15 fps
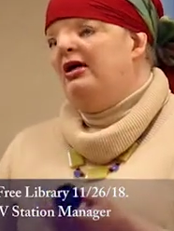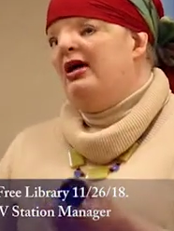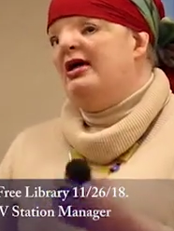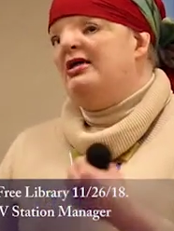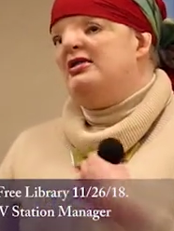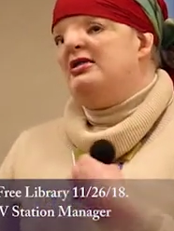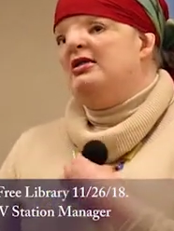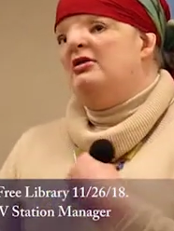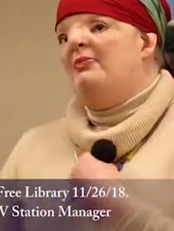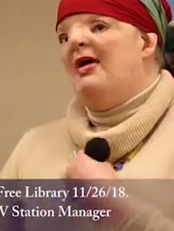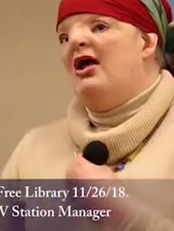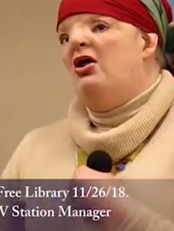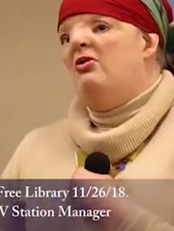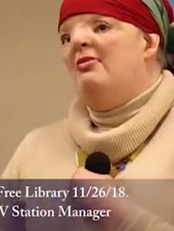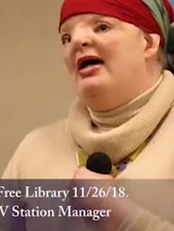and it's a
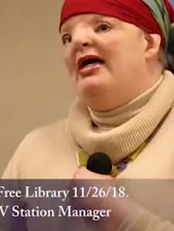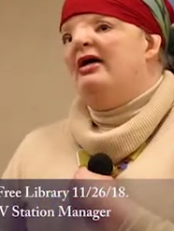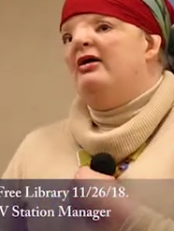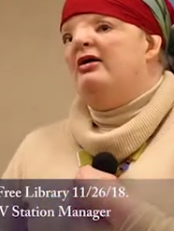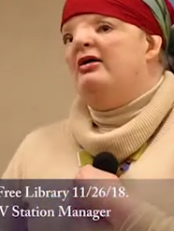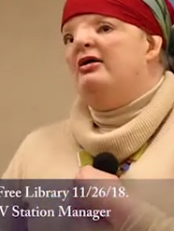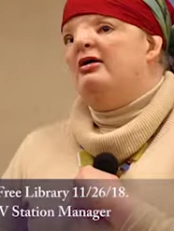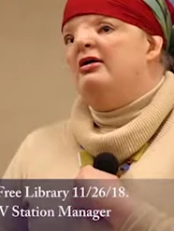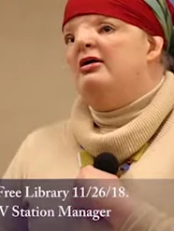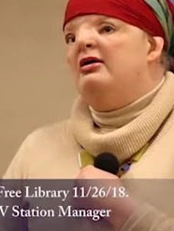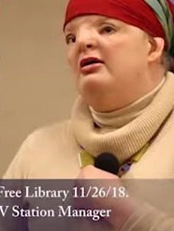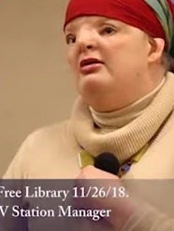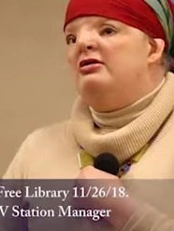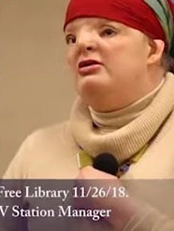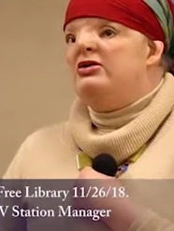lapel mic.
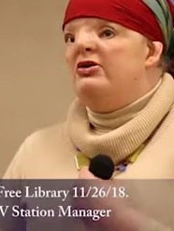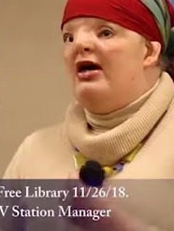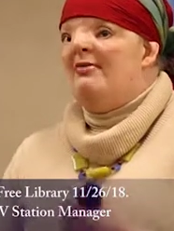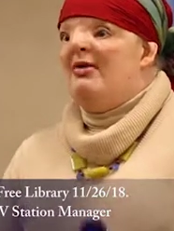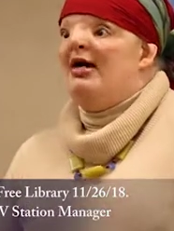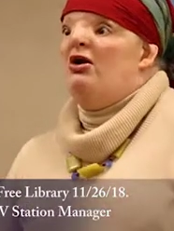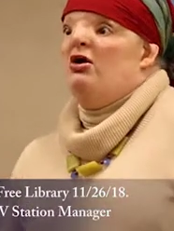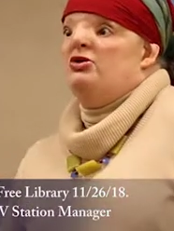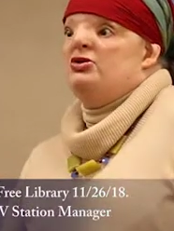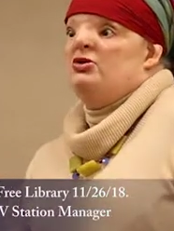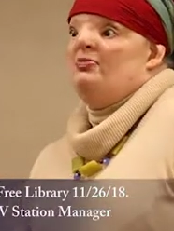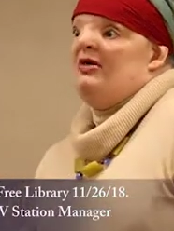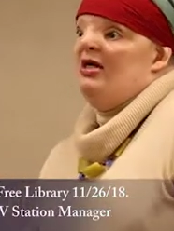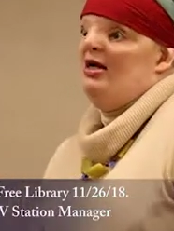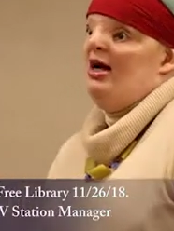So that might
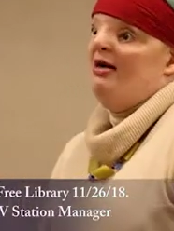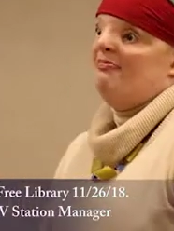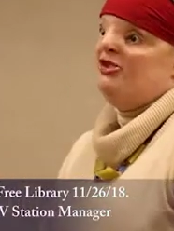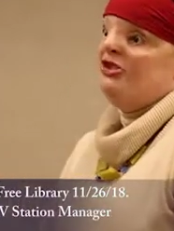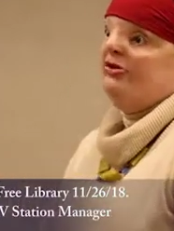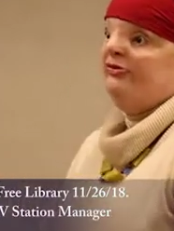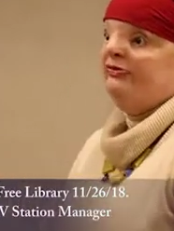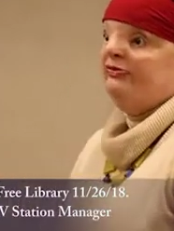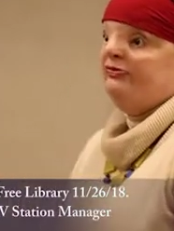also be an option.